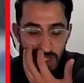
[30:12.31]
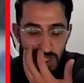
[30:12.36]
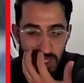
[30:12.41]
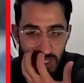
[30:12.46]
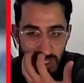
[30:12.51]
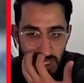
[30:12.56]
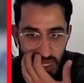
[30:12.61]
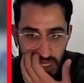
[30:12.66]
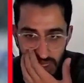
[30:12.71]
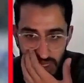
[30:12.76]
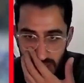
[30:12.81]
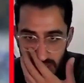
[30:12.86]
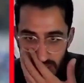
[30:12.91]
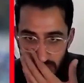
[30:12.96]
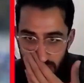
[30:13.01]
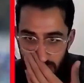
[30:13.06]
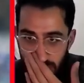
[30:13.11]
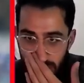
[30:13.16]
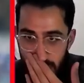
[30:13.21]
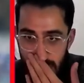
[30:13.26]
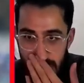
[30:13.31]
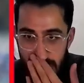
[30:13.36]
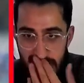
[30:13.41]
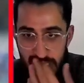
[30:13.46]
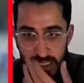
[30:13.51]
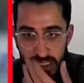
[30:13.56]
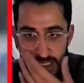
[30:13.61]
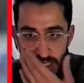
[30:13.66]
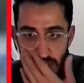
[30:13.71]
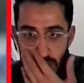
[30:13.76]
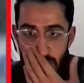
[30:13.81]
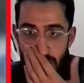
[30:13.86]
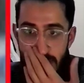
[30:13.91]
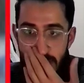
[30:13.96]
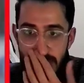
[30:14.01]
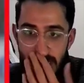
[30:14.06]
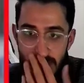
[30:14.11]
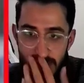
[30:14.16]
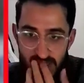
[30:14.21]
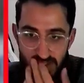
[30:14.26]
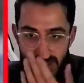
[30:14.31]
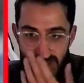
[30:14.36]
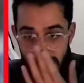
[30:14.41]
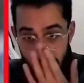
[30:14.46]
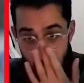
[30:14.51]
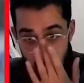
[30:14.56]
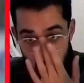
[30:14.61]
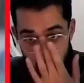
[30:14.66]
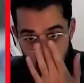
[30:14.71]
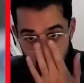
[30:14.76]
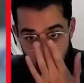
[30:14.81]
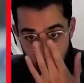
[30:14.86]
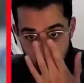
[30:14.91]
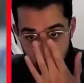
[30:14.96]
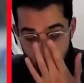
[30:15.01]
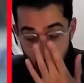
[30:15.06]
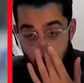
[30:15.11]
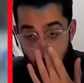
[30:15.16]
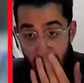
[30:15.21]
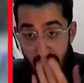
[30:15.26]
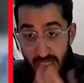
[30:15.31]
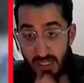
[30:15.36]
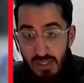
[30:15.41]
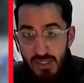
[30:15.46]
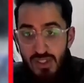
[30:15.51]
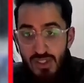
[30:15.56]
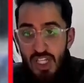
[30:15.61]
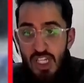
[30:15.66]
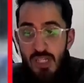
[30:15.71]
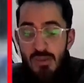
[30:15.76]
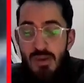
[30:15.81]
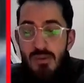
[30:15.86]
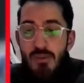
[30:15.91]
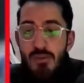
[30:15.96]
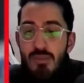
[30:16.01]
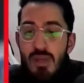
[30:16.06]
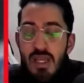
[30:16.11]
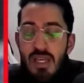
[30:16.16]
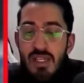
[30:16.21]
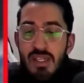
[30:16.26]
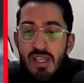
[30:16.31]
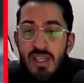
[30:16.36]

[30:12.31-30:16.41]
And I think like, this is so random. It's obviously just like a pepper plant, chili pepper plant.